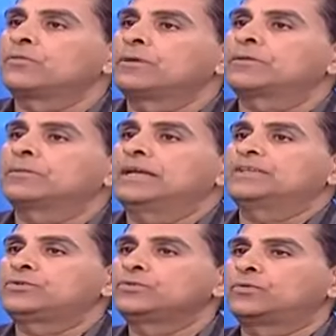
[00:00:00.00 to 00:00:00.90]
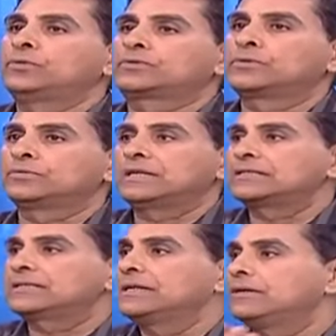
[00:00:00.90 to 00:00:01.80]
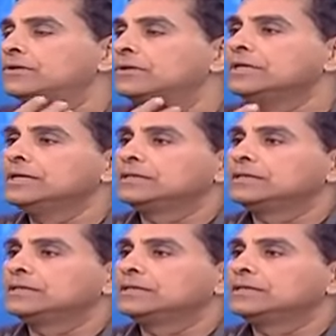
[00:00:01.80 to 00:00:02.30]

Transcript: from our, as you also said, no?